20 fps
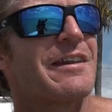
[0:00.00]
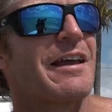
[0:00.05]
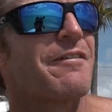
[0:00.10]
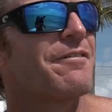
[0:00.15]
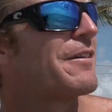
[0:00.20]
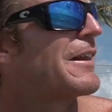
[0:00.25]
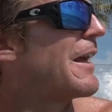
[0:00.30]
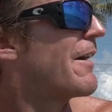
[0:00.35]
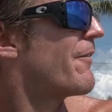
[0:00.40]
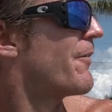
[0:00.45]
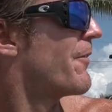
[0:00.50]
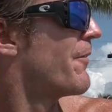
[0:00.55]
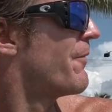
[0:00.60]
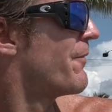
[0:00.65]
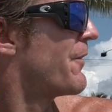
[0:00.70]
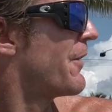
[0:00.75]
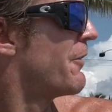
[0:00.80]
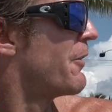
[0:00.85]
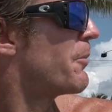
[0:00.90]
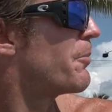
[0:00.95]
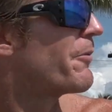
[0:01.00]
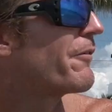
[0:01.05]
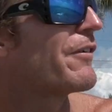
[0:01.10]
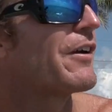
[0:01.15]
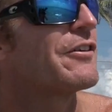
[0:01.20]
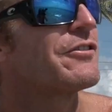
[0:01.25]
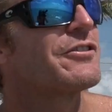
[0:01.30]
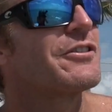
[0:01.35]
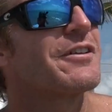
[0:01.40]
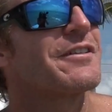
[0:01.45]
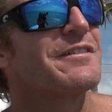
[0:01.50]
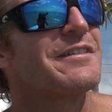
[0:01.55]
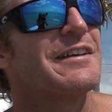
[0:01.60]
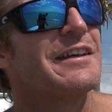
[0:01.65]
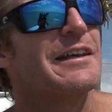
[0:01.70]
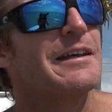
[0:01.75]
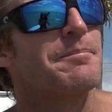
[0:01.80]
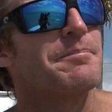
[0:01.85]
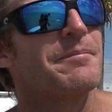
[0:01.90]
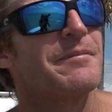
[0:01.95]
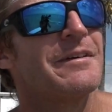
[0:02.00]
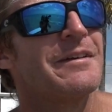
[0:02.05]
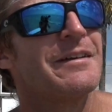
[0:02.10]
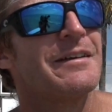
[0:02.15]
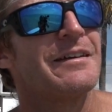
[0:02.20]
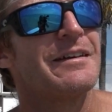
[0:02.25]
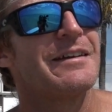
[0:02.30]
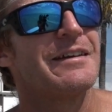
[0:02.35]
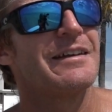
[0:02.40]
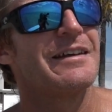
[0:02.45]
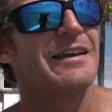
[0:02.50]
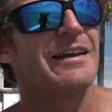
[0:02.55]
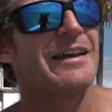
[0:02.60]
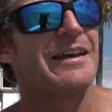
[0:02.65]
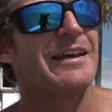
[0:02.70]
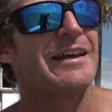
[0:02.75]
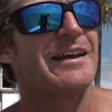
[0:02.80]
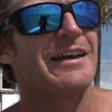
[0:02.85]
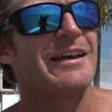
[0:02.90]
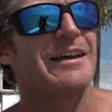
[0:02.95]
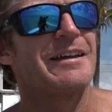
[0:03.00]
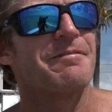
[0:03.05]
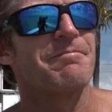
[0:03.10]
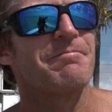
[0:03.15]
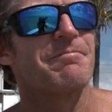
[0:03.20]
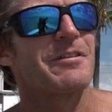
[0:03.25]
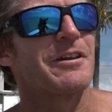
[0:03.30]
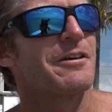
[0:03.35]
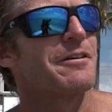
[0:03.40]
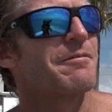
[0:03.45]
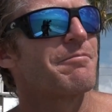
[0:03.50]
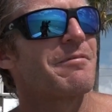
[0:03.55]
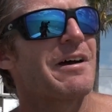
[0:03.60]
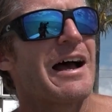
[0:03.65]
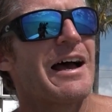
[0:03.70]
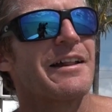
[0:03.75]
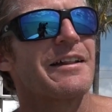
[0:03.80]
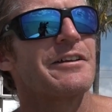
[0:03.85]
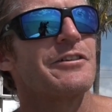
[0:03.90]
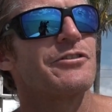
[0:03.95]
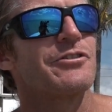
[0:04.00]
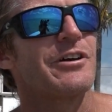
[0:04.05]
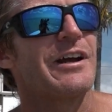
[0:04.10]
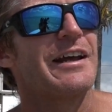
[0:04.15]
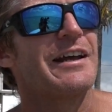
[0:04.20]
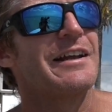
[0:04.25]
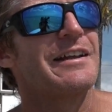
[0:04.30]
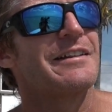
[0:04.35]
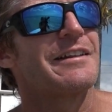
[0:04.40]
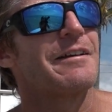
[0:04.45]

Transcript: Definitely have a very professional team, and they're highly trained.